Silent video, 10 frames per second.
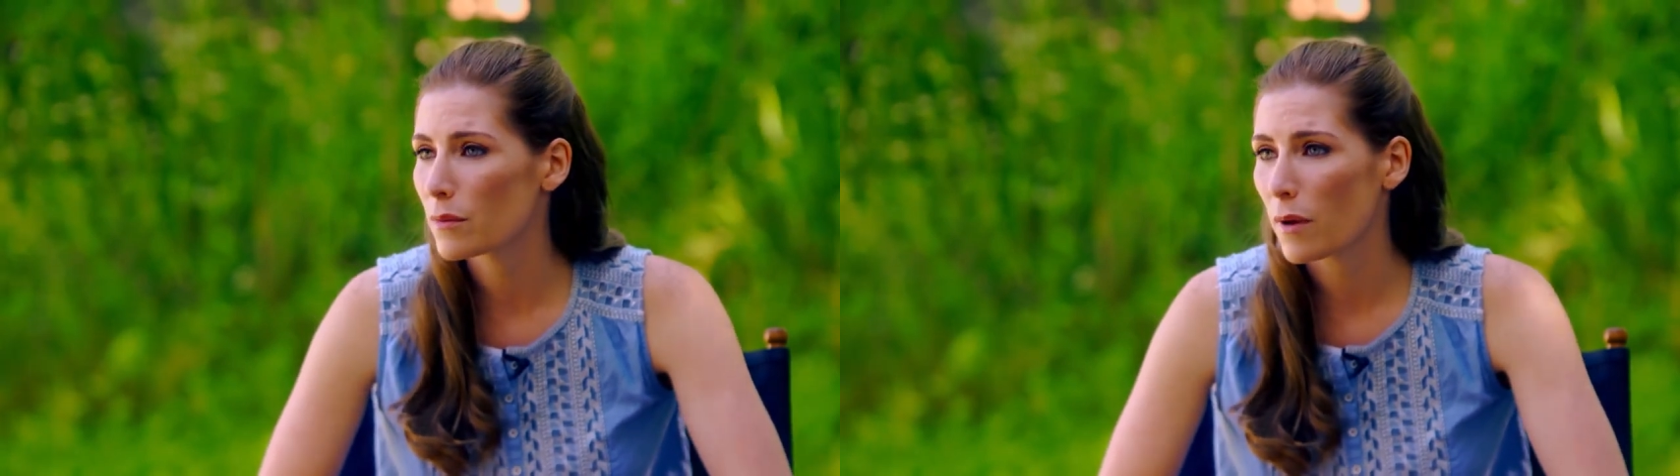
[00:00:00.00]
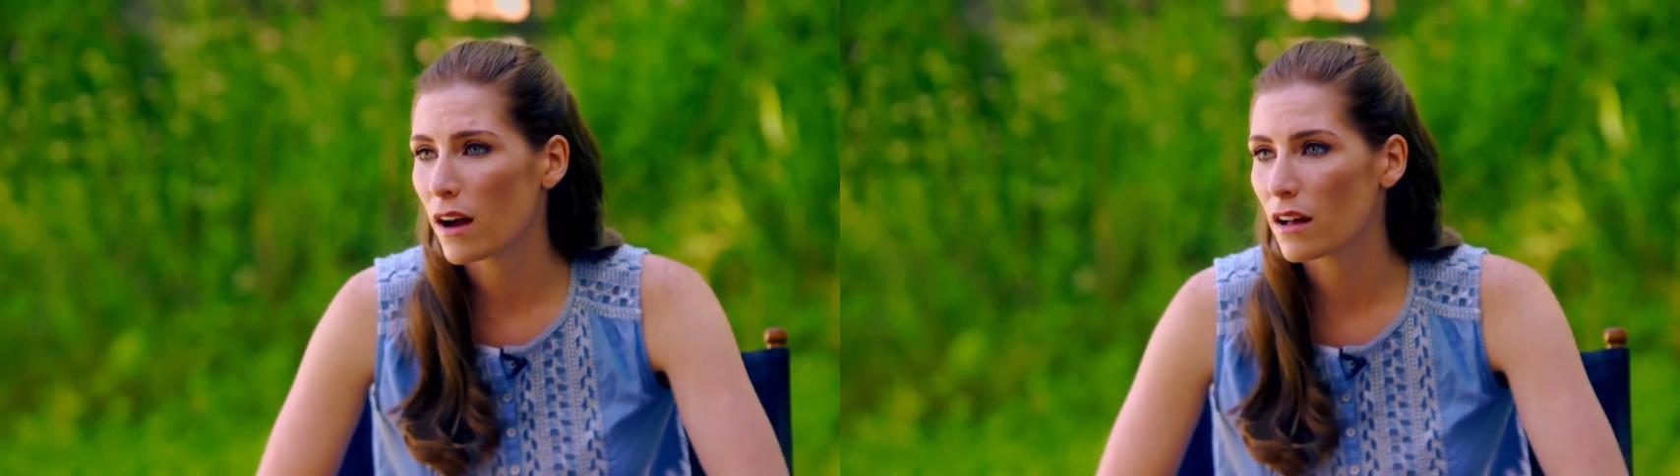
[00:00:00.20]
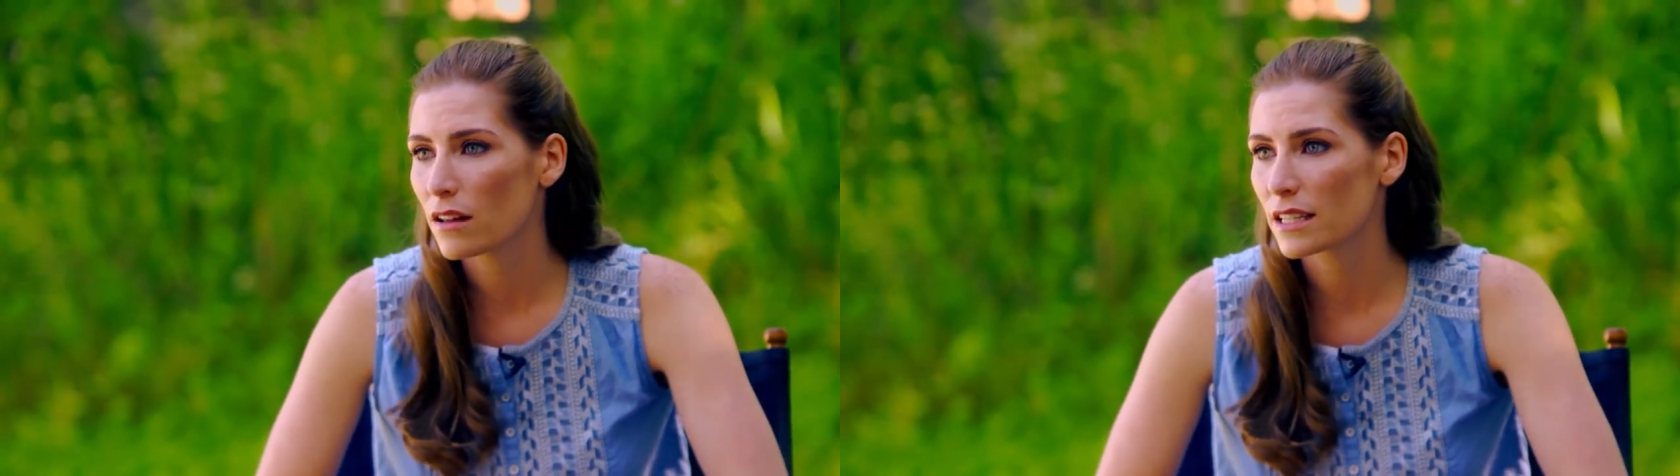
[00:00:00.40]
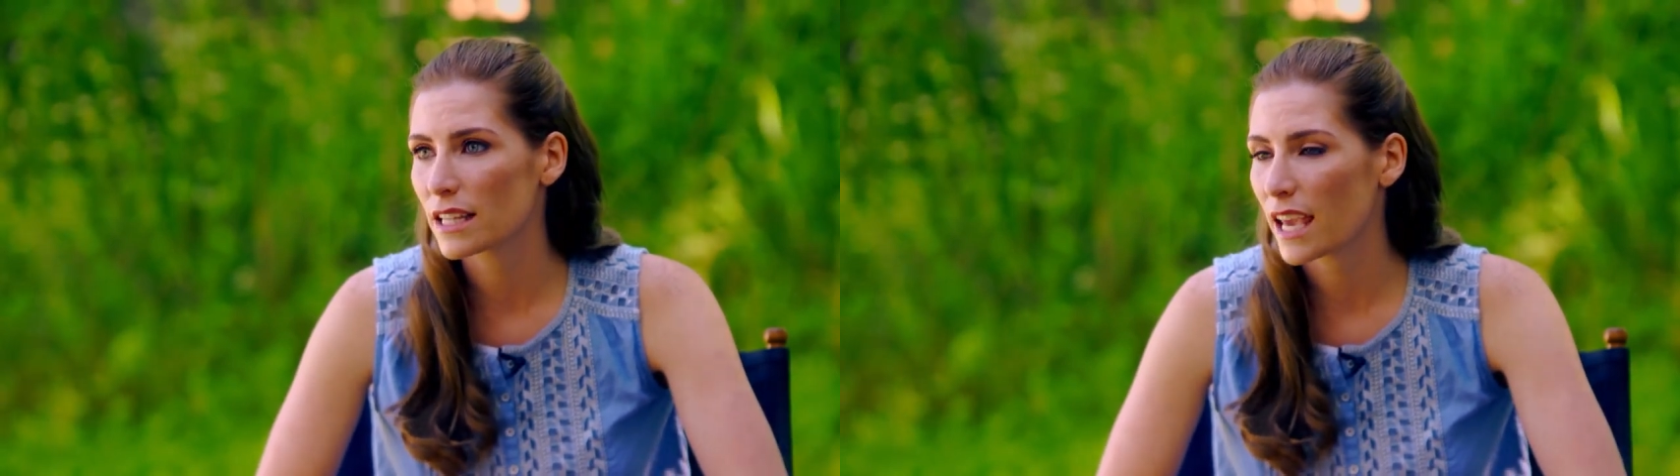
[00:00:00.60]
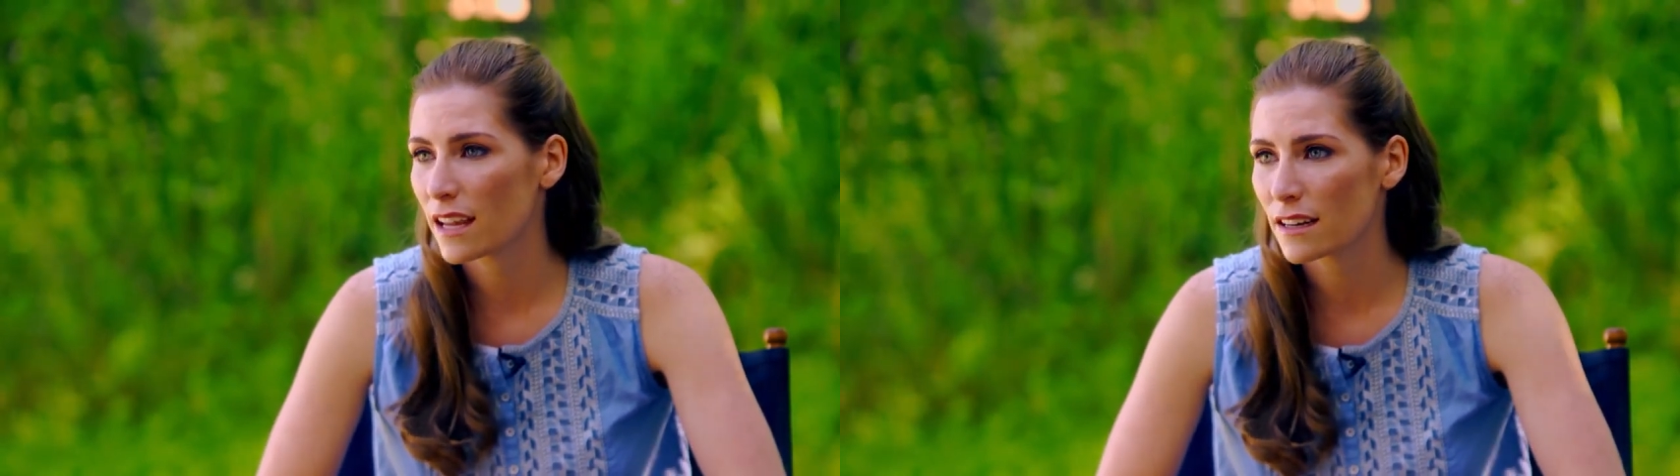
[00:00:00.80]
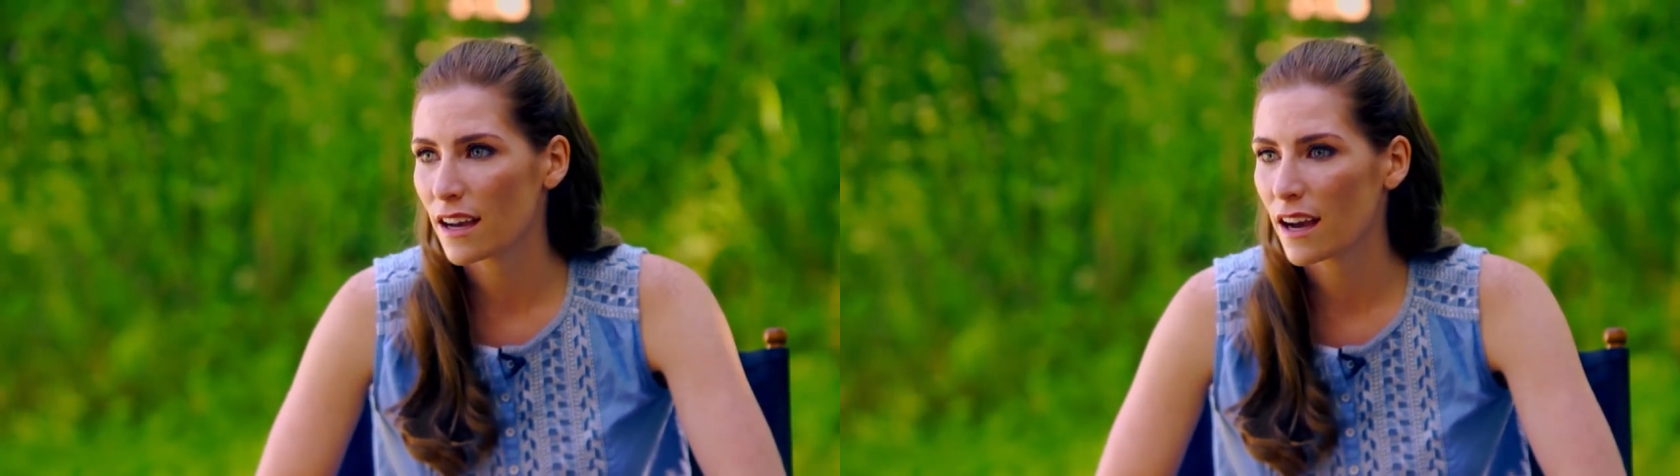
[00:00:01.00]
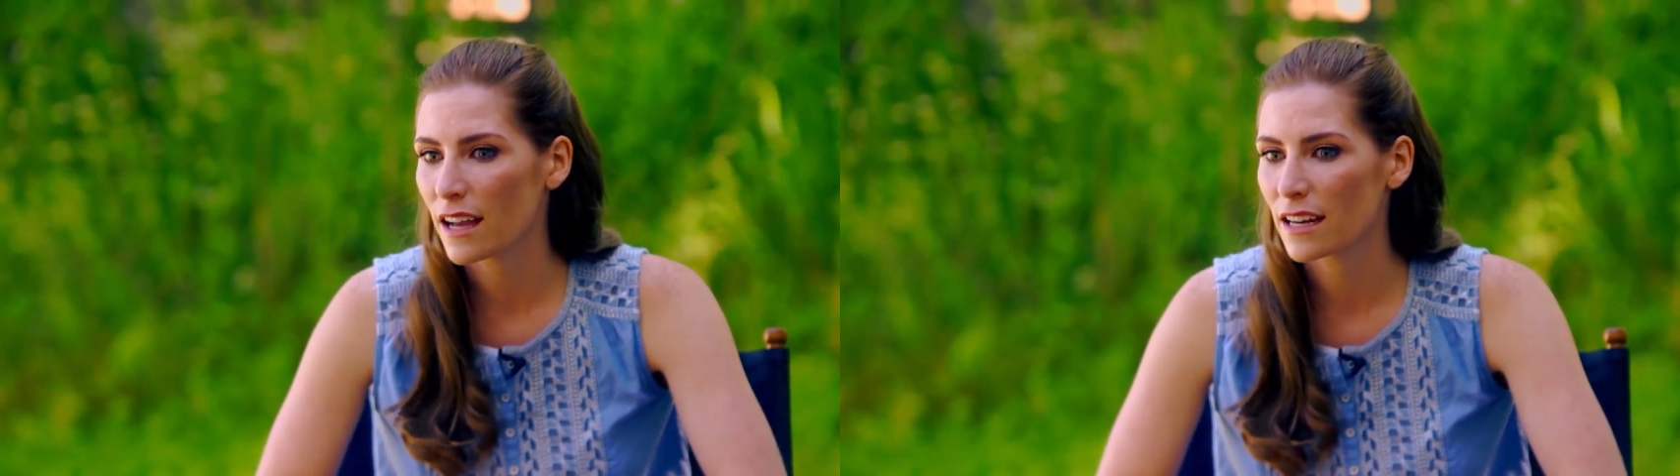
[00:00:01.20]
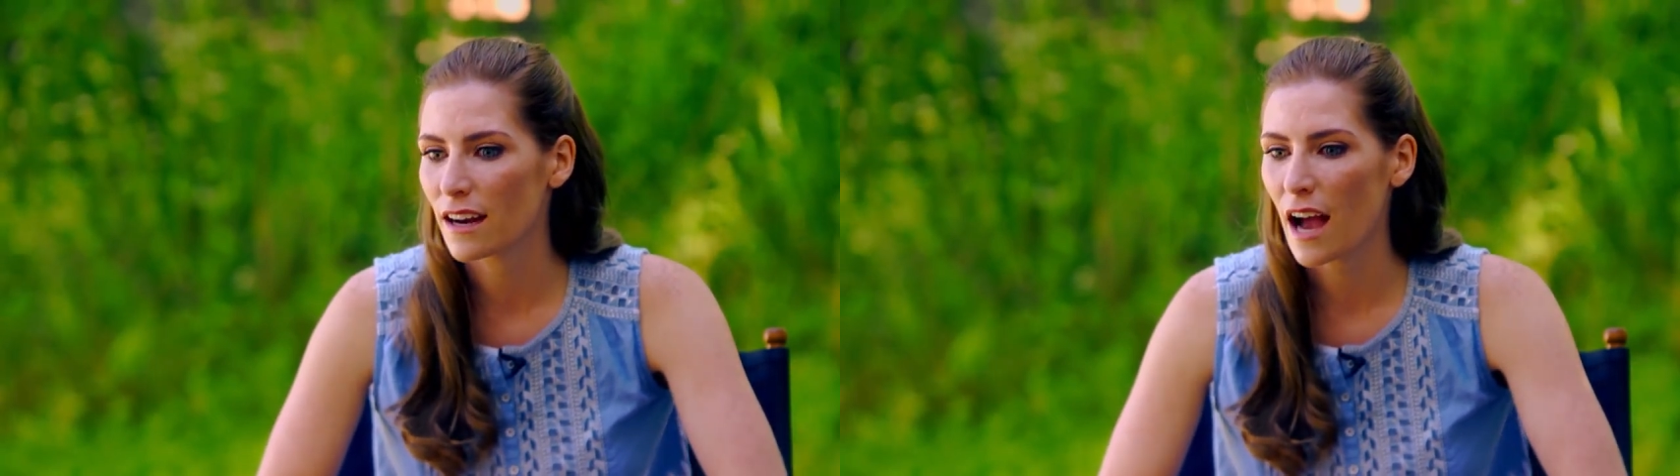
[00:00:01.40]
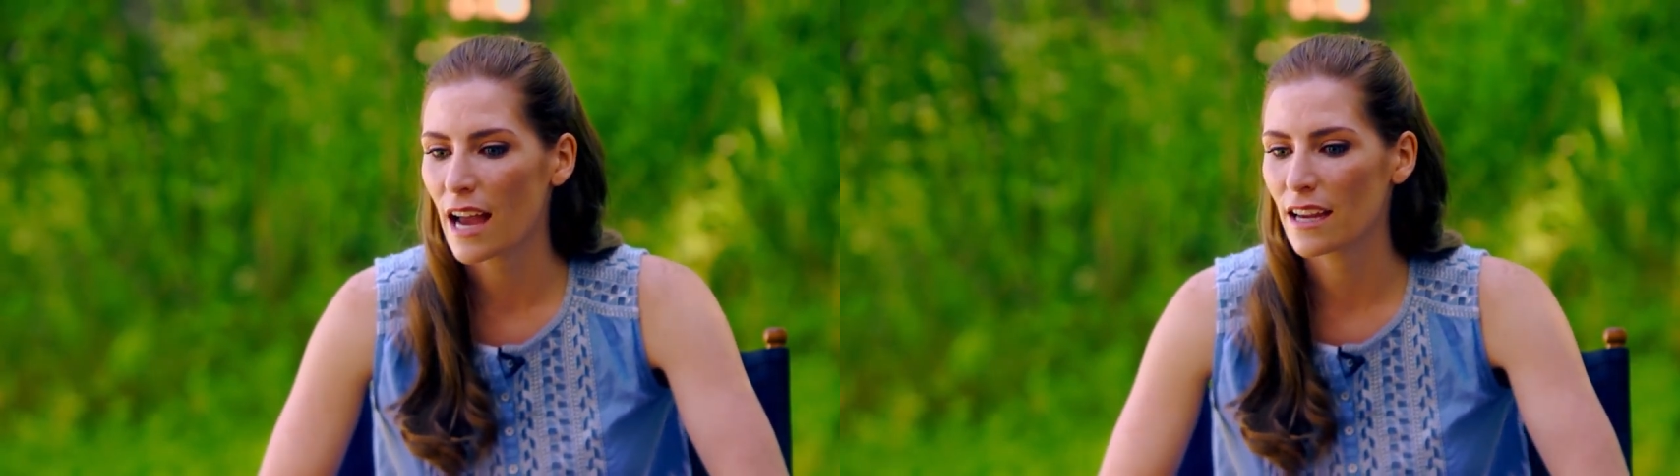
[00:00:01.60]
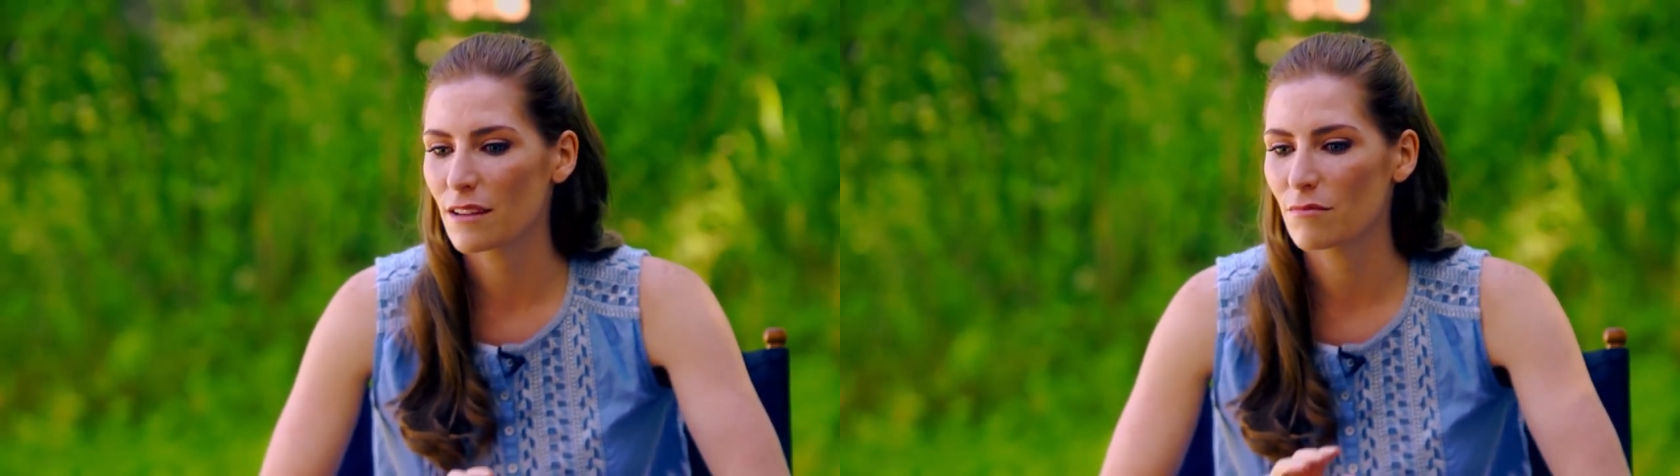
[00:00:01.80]
well in Canada, and
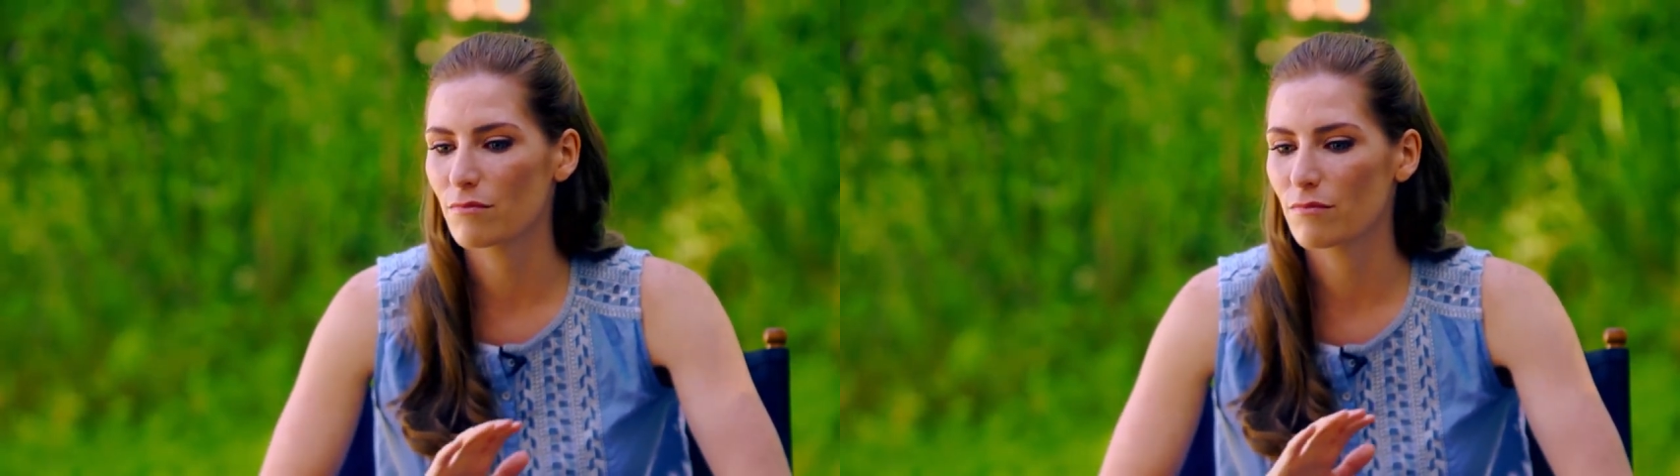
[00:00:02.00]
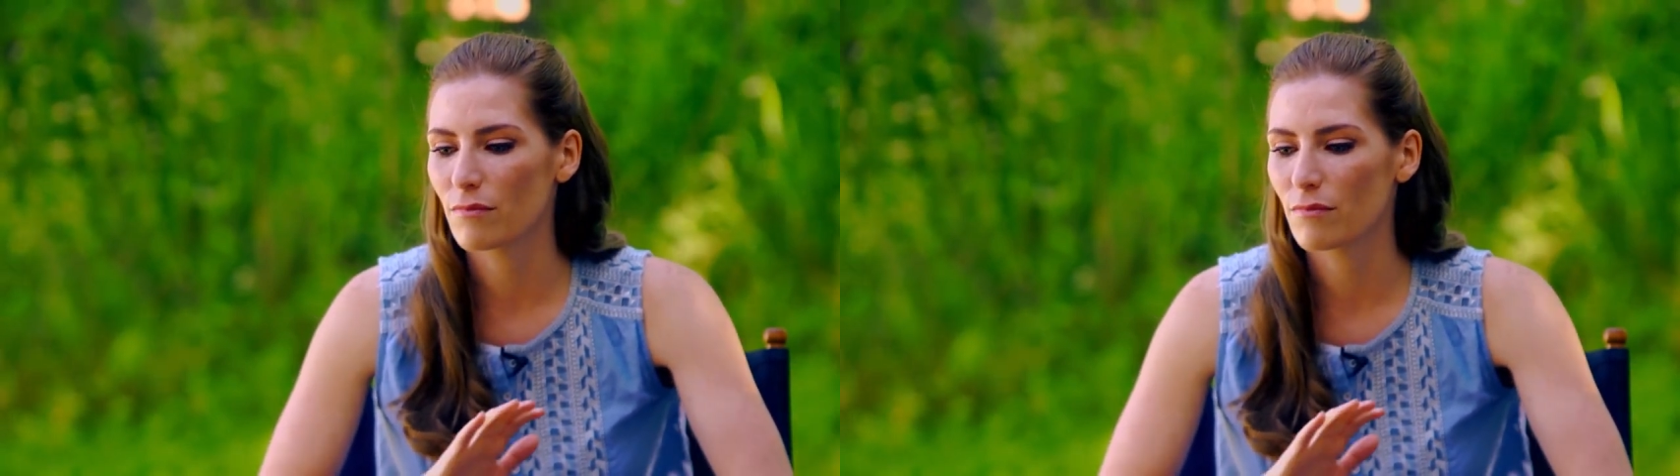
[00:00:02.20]
I